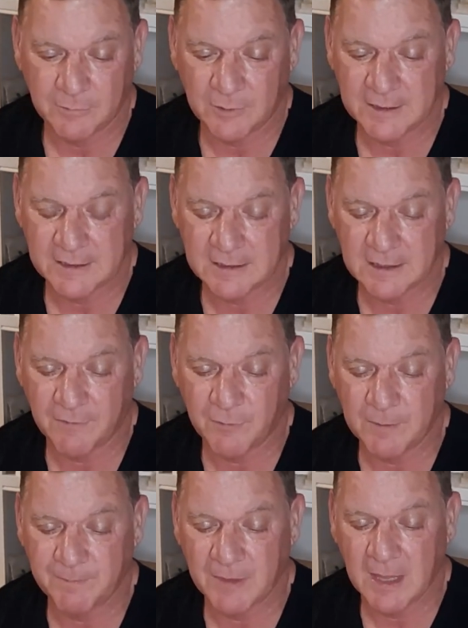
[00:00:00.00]
Ooh, that's a
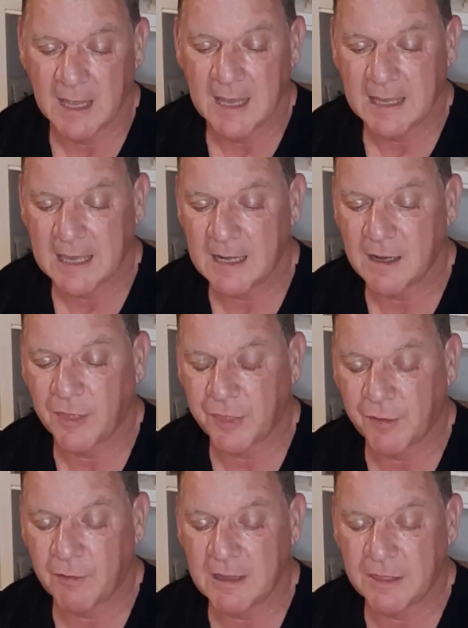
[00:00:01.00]
tough one. Can a
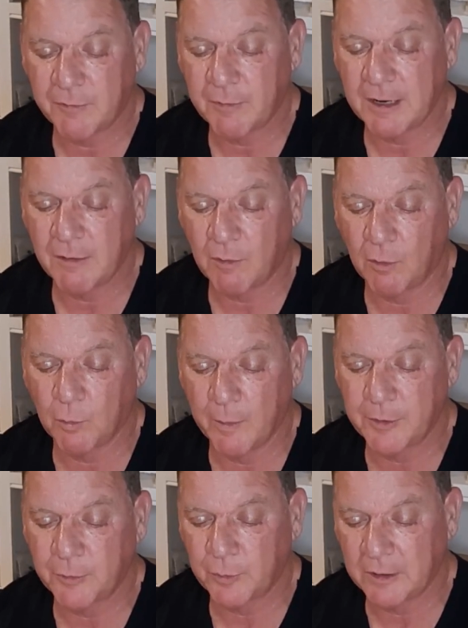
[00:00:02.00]
thirty-three-year-old
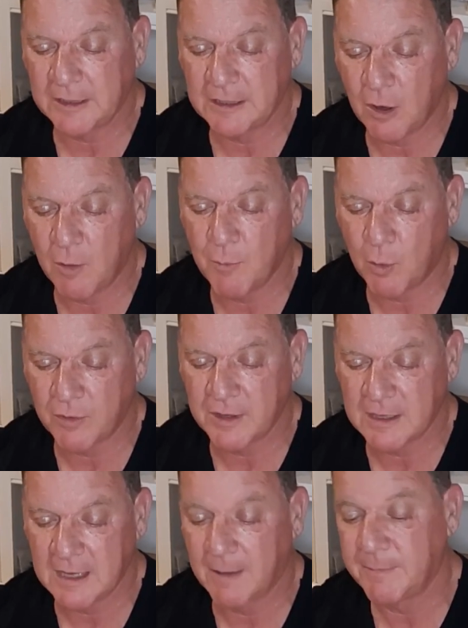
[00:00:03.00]
woman really know more
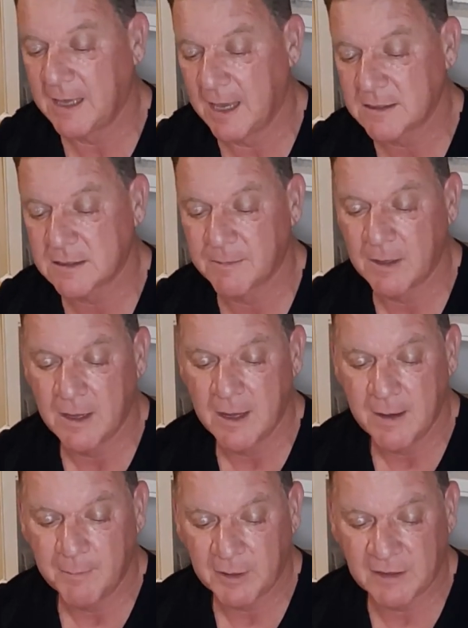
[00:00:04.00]
than them? Yes.
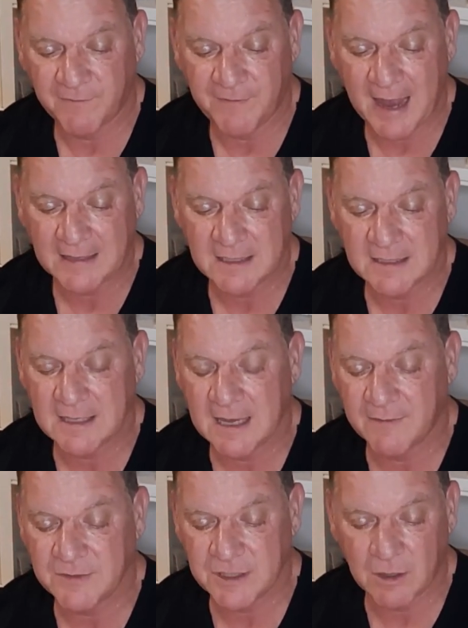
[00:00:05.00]
But the fact is
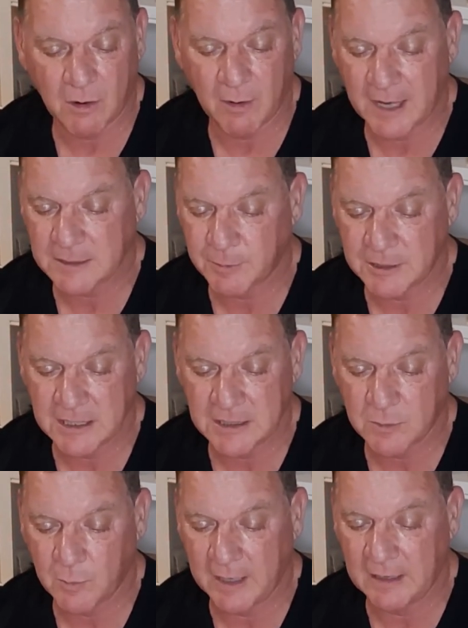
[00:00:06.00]
they have zero
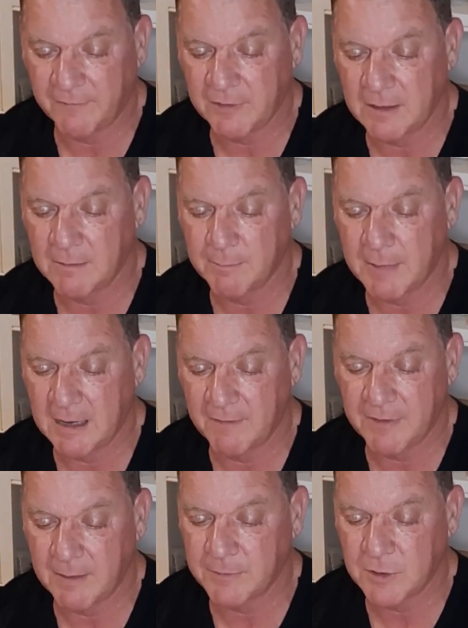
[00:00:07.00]
expertise in weightlifting. Many
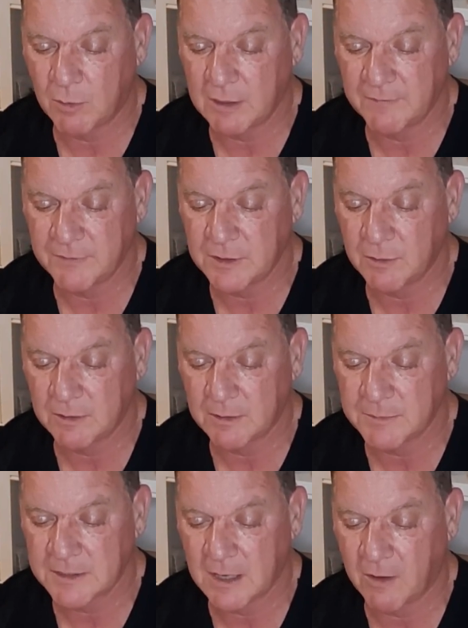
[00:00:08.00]
of them don't even do it
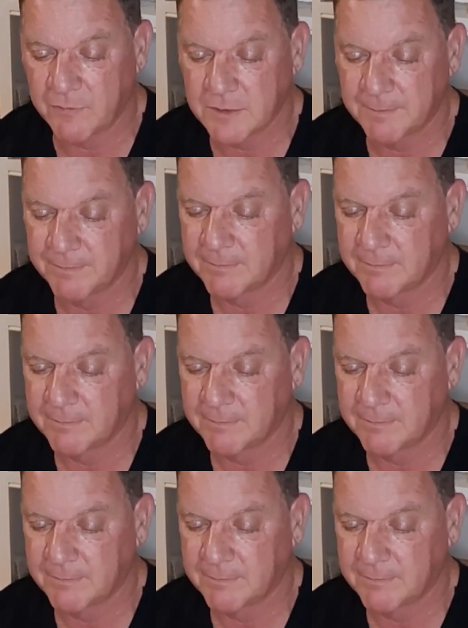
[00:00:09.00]
themselves.